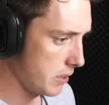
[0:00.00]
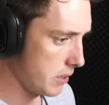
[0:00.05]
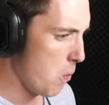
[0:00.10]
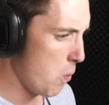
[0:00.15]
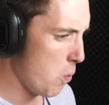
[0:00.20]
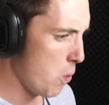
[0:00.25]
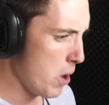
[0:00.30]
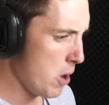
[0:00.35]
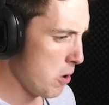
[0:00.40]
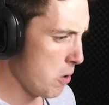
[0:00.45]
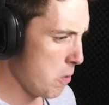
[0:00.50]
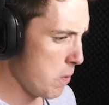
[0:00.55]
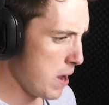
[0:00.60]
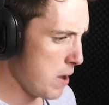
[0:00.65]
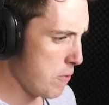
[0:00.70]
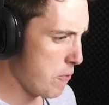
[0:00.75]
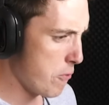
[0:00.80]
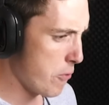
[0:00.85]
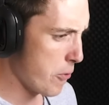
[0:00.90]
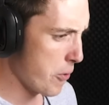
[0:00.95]
Will
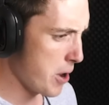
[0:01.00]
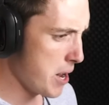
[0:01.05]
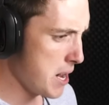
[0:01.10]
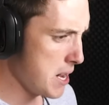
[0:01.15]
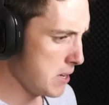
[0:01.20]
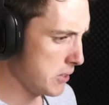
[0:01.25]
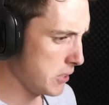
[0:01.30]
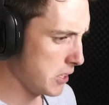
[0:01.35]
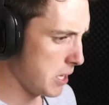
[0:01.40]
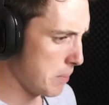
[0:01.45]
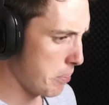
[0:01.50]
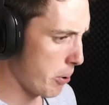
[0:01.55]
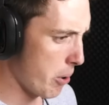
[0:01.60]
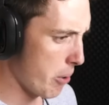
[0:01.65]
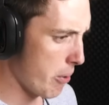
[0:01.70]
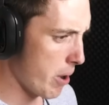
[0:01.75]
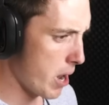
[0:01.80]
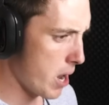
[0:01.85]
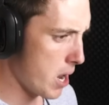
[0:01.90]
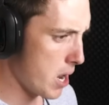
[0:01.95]
we freeze the
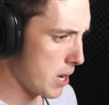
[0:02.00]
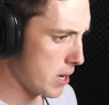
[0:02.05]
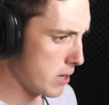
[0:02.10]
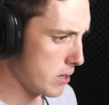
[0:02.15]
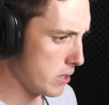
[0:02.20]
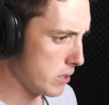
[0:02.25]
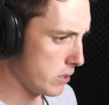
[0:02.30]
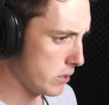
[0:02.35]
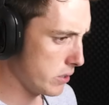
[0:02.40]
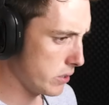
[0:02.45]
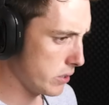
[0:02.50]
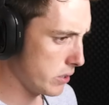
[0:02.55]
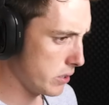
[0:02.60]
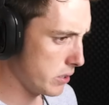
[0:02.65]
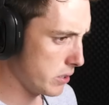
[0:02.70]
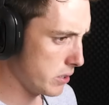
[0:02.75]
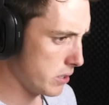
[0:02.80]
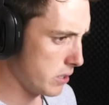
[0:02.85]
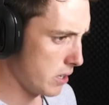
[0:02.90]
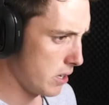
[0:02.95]

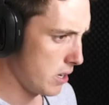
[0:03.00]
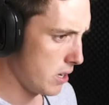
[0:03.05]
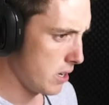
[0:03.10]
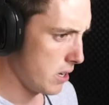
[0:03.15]
piranhas?